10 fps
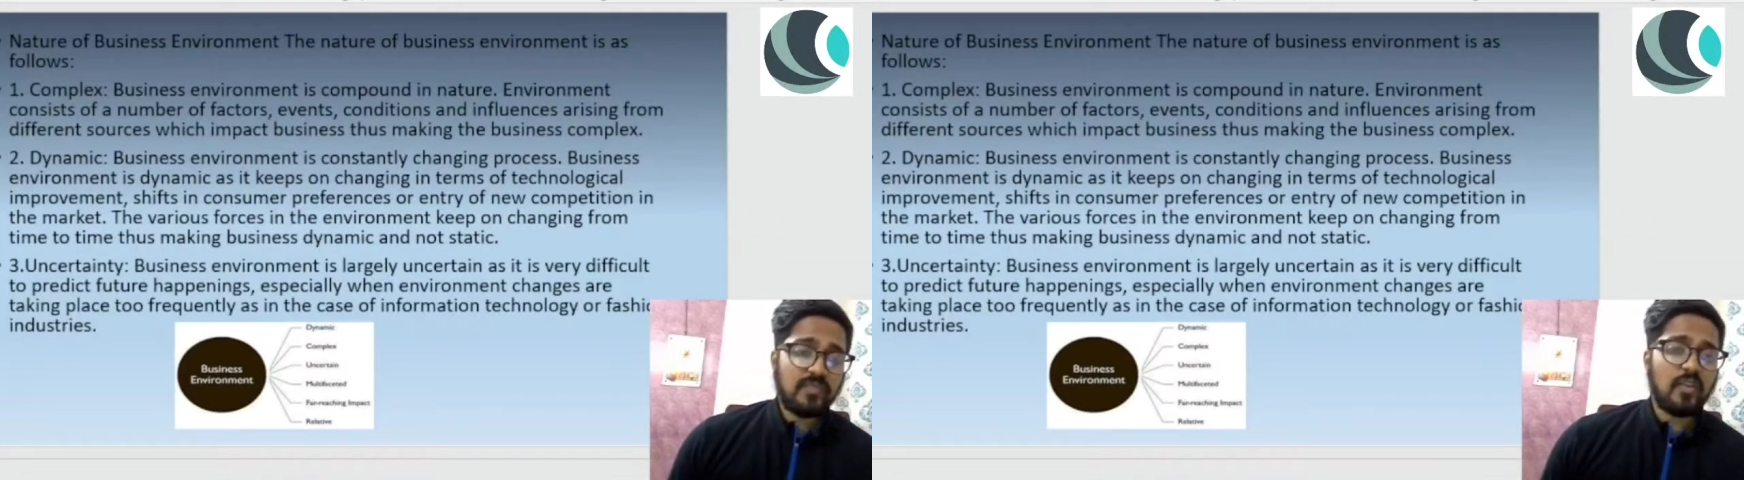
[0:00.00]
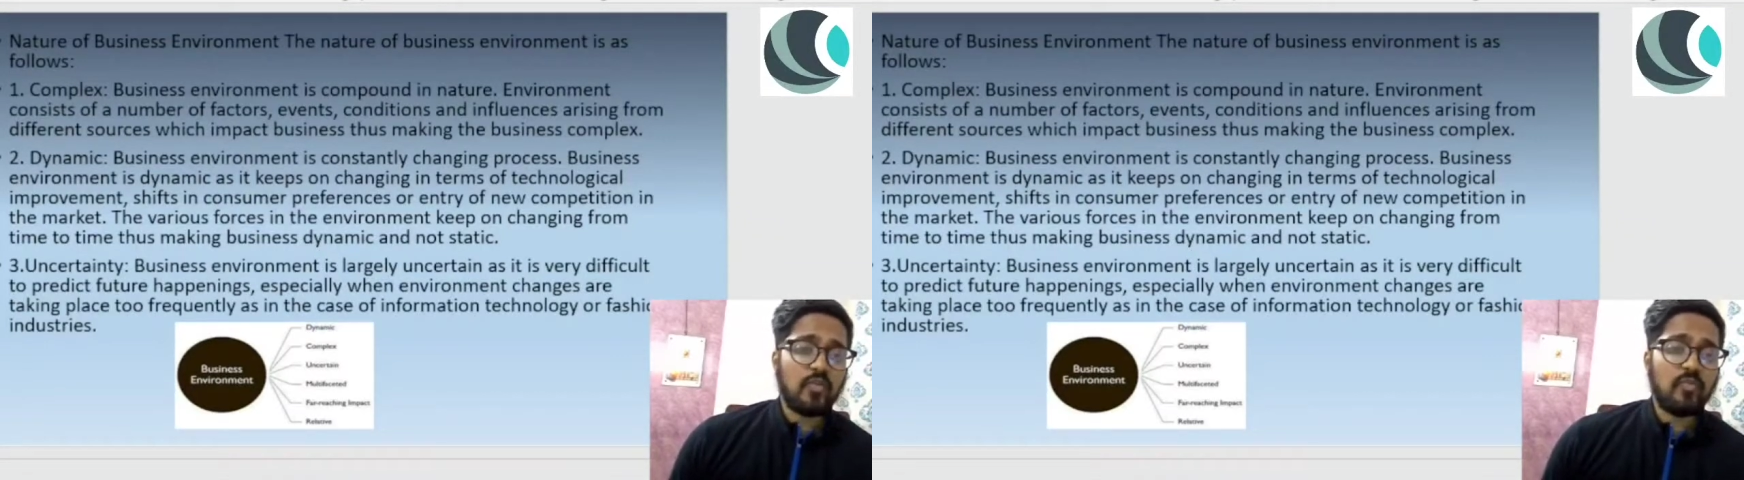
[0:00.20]

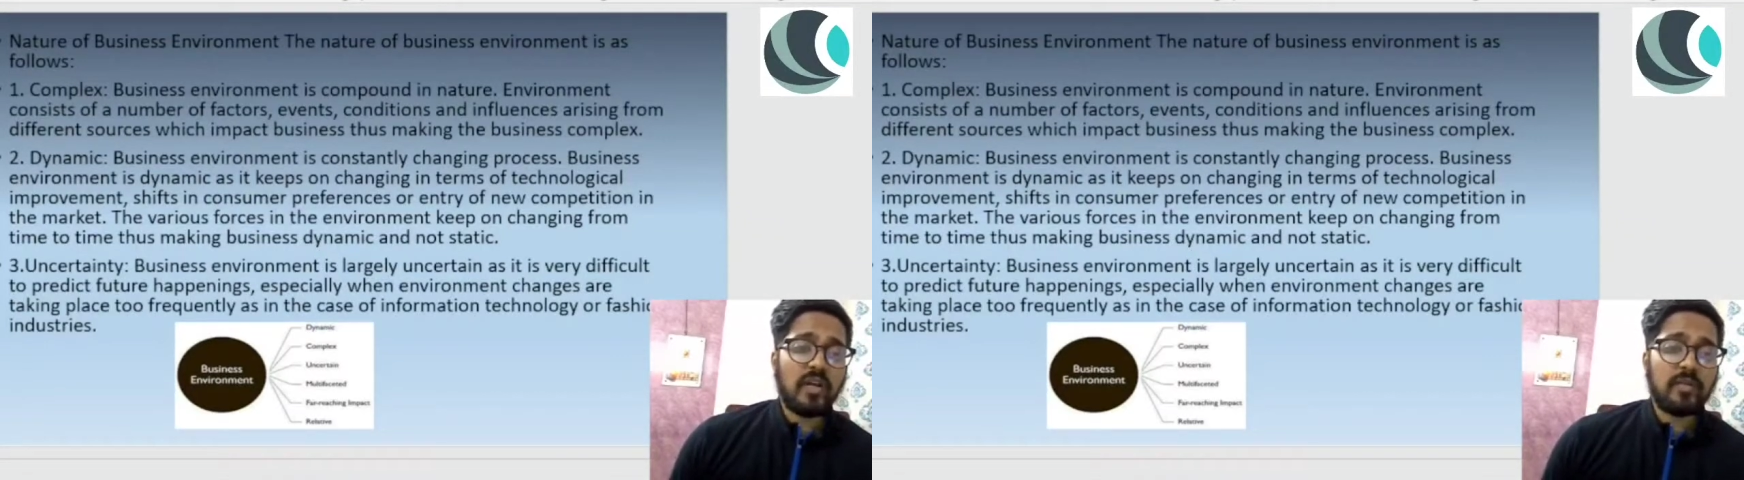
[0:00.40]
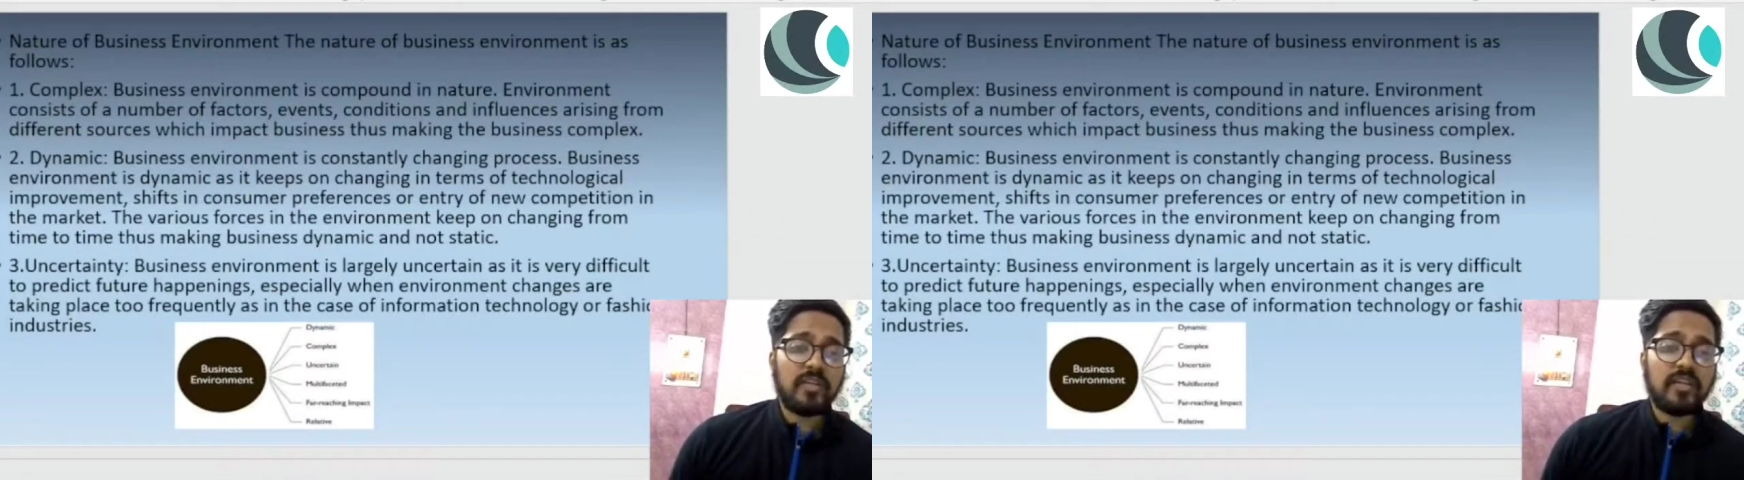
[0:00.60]
You
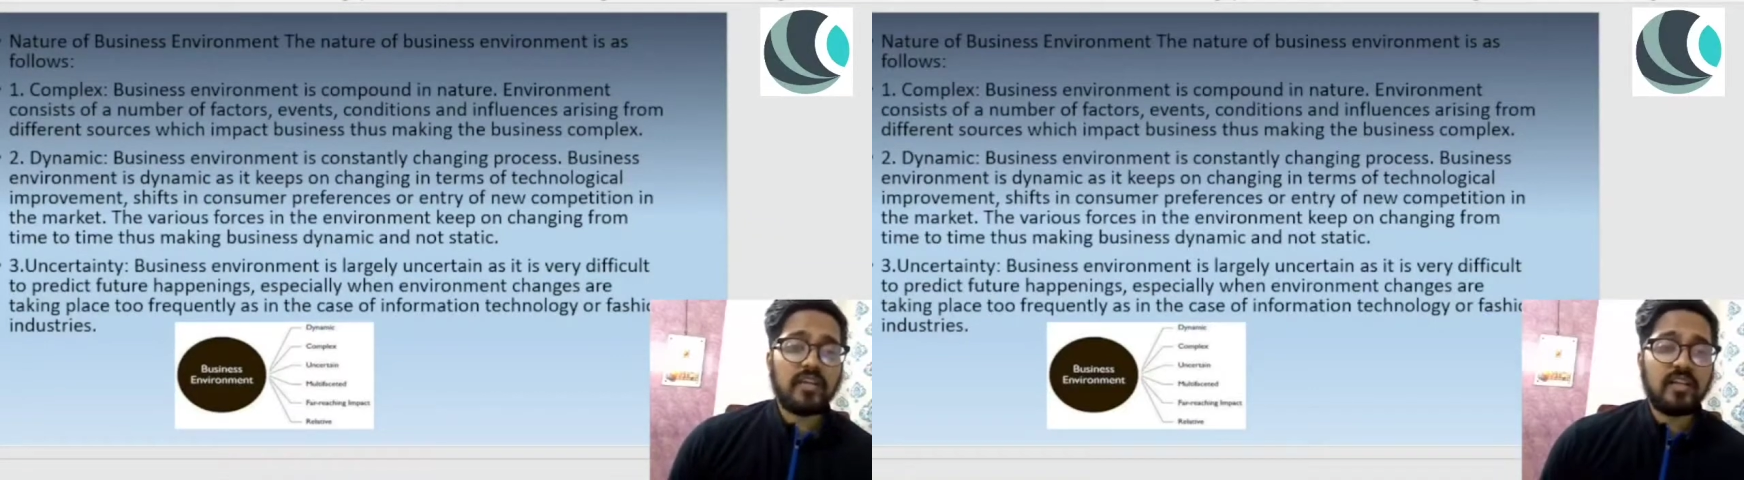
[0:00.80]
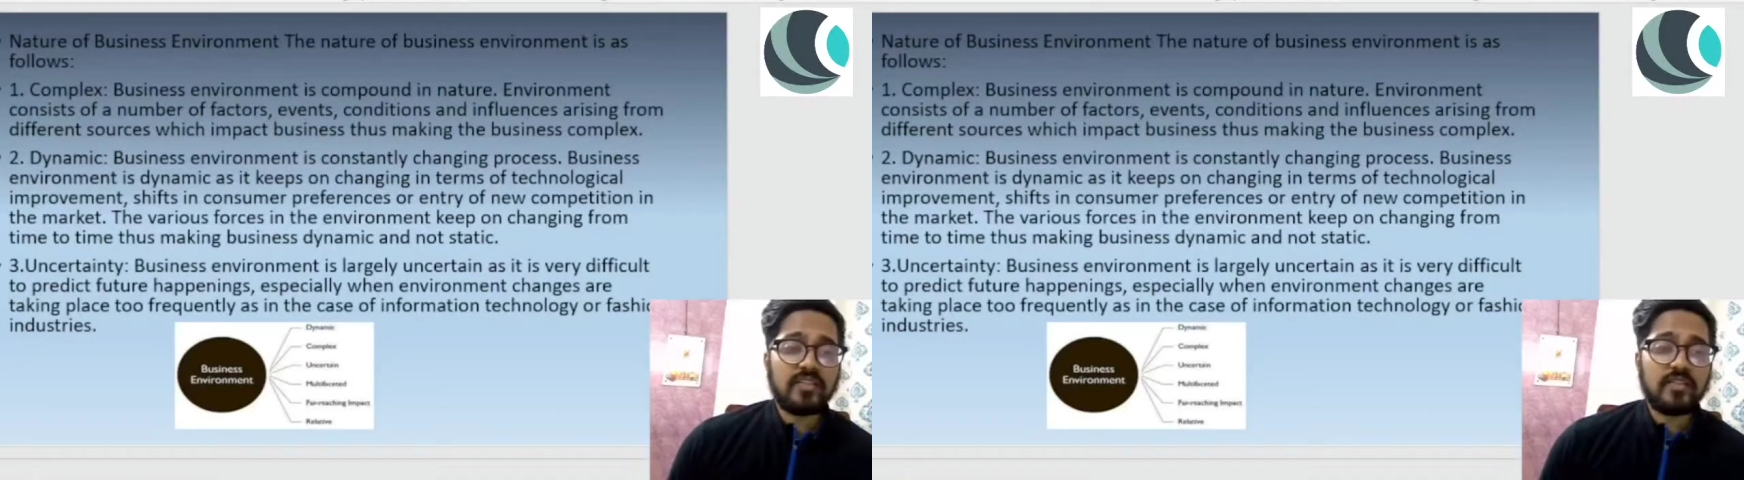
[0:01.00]
might be
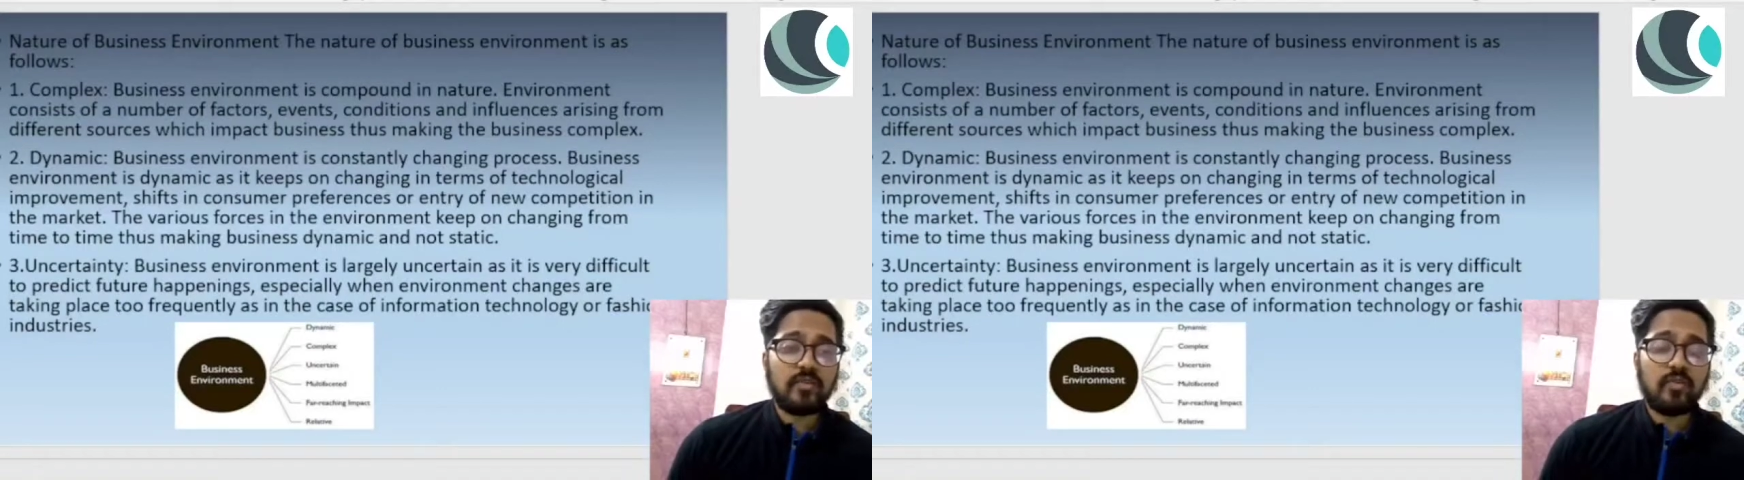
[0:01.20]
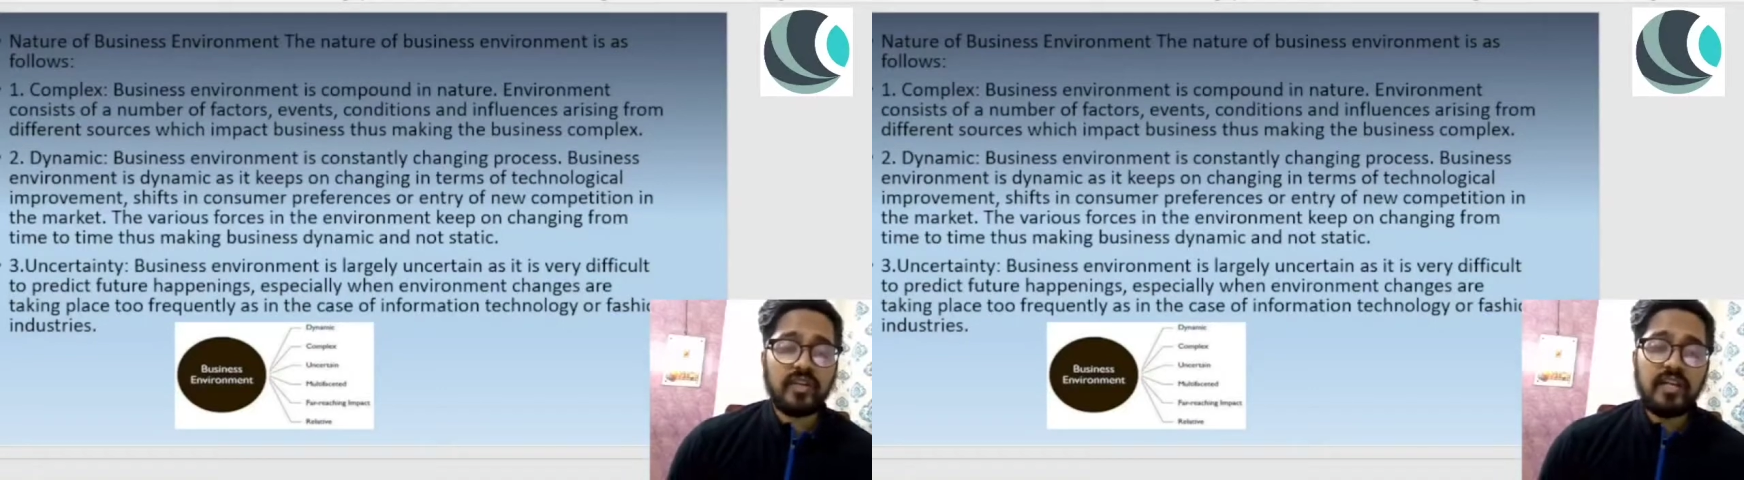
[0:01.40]
realizing,
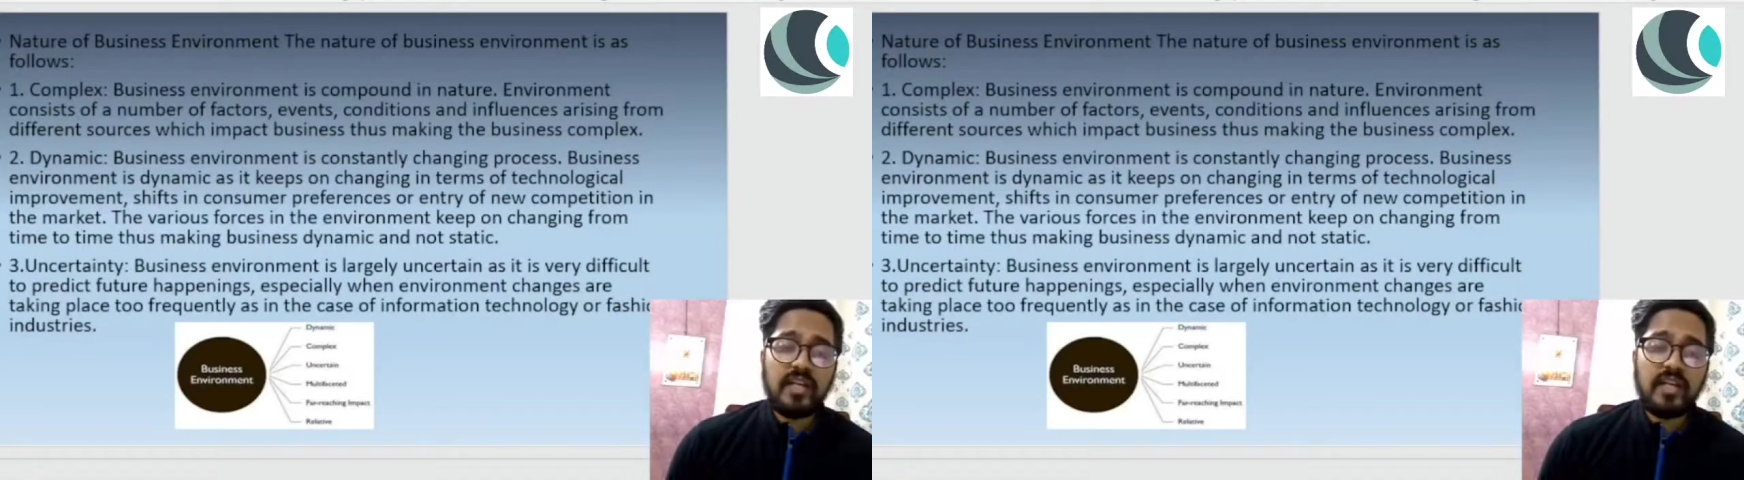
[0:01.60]
okay,